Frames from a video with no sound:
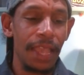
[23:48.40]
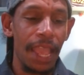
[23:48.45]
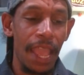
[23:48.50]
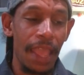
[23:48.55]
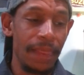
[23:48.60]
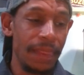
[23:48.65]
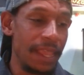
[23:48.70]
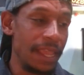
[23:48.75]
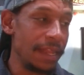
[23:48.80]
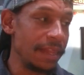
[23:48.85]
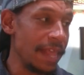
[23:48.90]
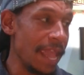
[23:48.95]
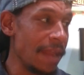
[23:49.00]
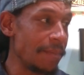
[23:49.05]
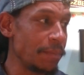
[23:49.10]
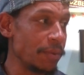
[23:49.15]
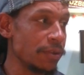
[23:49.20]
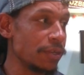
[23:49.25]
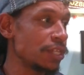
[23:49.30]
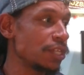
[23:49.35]
And then
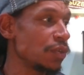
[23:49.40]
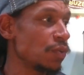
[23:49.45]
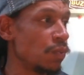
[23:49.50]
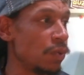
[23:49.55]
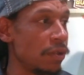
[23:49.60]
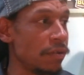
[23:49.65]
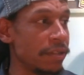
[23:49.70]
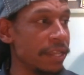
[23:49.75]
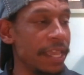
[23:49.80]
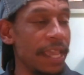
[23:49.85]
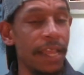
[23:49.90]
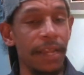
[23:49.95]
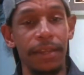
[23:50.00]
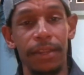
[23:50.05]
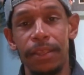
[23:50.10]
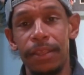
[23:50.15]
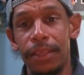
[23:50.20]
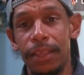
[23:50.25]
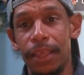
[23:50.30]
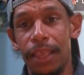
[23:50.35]
that person will get
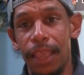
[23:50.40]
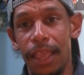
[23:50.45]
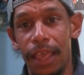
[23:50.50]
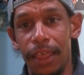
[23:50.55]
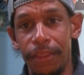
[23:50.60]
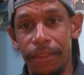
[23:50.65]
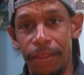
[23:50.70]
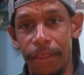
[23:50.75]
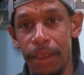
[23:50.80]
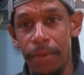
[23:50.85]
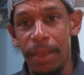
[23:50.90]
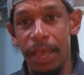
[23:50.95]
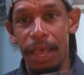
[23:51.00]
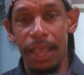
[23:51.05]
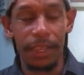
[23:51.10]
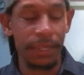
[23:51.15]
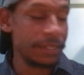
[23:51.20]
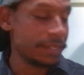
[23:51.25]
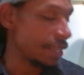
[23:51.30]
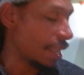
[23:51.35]
the
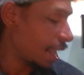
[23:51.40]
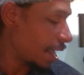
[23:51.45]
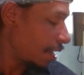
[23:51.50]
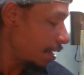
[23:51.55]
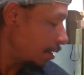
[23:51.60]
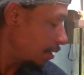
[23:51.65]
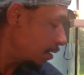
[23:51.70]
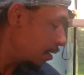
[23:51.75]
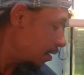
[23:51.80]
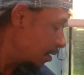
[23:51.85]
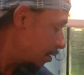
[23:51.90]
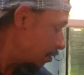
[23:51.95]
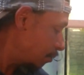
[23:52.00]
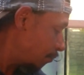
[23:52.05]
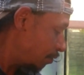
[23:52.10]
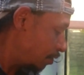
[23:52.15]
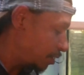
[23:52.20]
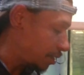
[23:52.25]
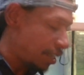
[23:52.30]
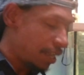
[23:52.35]
box. And uh, the
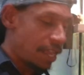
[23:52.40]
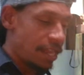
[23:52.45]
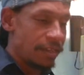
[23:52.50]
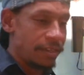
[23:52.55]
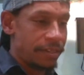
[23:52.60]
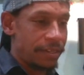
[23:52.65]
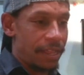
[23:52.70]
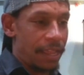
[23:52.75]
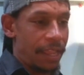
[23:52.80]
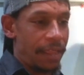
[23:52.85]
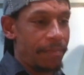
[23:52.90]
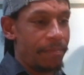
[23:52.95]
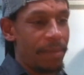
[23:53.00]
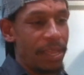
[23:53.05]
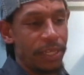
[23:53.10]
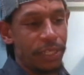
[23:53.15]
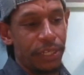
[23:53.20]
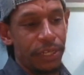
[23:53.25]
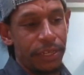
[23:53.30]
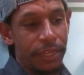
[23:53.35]
reason I, I
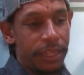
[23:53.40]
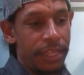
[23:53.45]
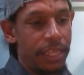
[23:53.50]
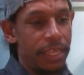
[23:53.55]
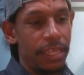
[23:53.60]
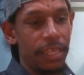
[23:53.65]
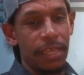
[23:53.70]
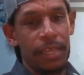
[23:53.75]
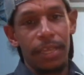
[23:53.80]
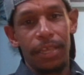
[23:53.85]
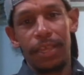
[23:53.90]
mentioned the